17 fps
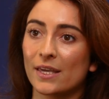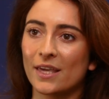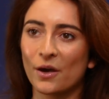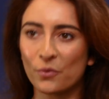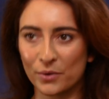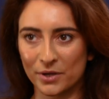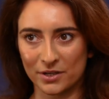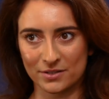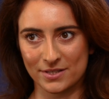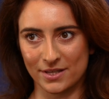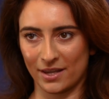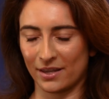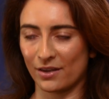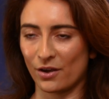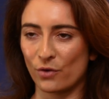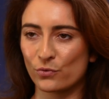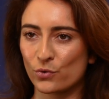get what you're
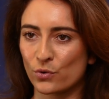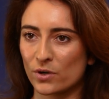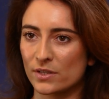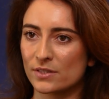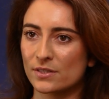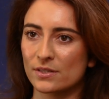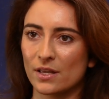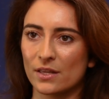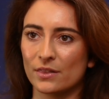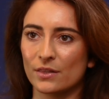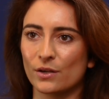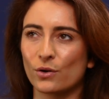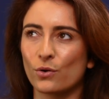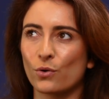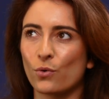saying. Of course, the